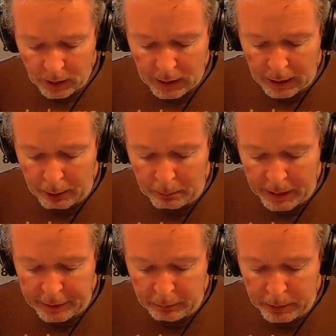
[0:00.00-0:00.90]

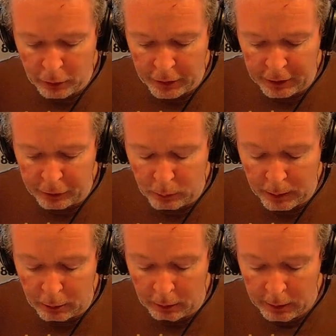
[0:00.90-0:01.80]
And the music as
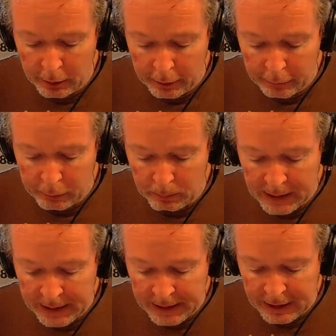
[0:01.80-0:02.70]
well from
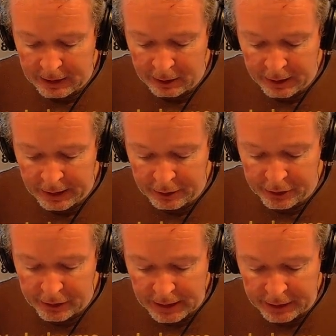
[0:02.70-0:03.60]
Lenny
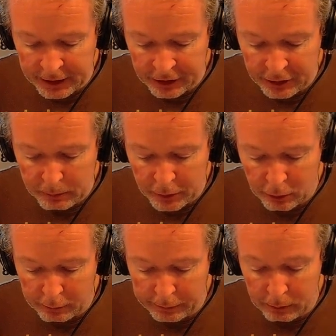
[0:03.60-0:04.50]
Nyhus and the
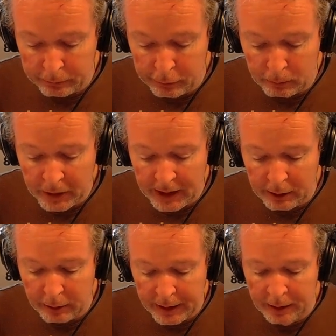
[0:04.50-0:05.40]
cinematography from Jack
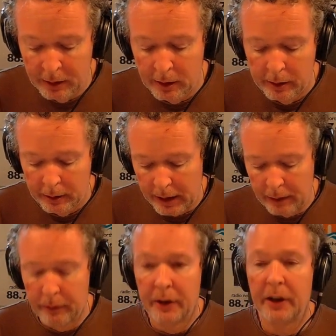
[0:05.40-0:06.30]
Green.
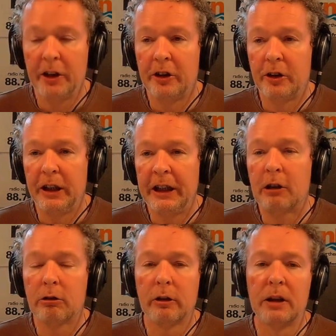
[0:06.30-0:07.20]
Everything is
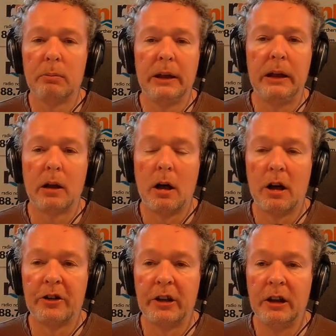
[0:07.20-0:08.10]
incredibly
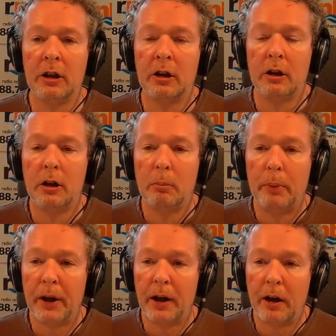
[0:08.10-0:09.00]
classy,
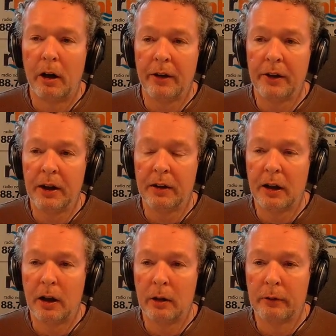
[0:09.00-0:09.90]
but I think
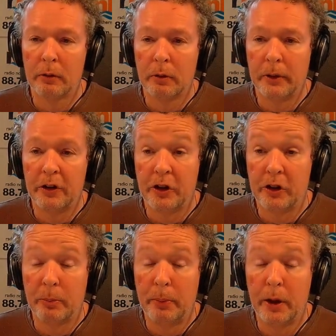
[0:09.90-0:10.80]
that overall it's
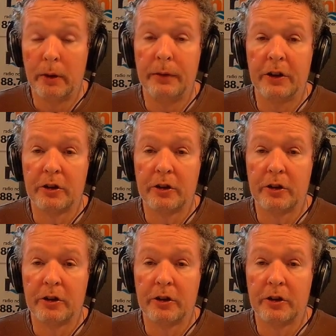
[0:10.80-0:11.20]
just a perfect